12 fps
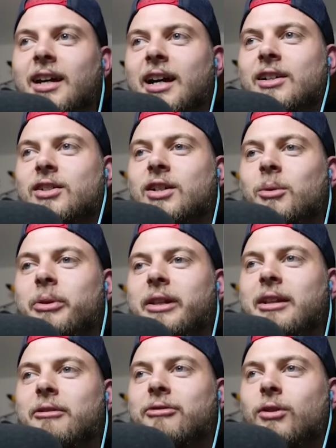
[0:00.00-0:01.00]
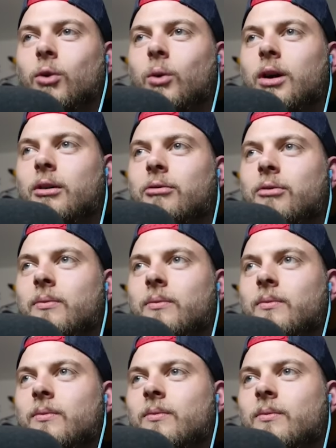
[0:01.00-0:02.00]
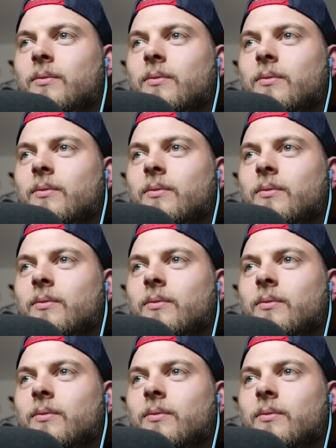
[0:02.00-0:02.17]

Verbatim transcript: I just completely flew off. I'm guessing you didn't make